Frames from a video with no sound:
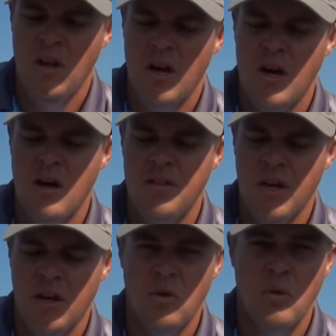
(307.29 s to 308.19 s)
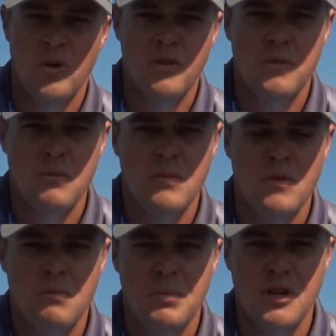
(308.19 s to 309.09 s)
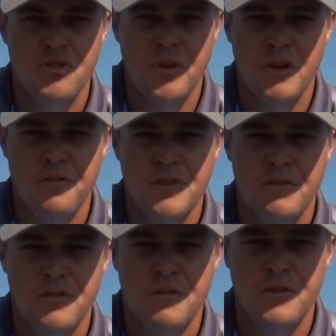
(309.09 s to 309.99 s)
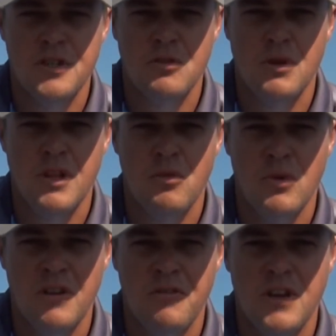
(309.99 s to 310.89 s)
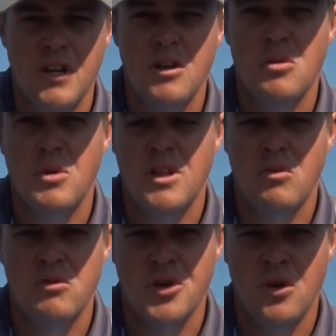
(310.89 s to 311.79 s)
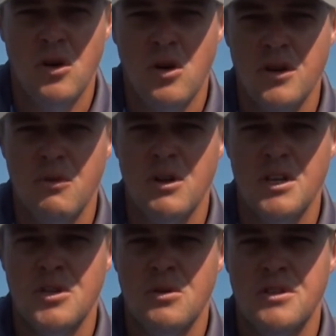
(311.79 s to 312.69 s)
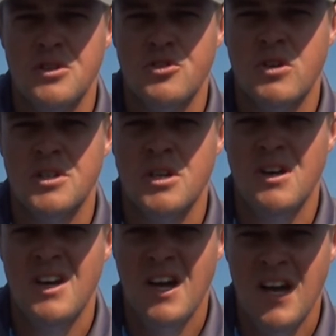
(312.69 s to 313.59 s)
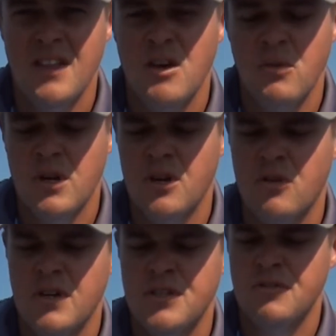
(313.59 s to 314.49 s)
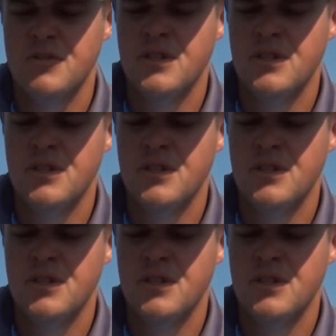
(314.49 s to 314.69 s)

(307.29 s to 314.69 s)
That can quite often be a trigger for fish when they're really finicky or when they're holding really tight to structure and they're really aggressive.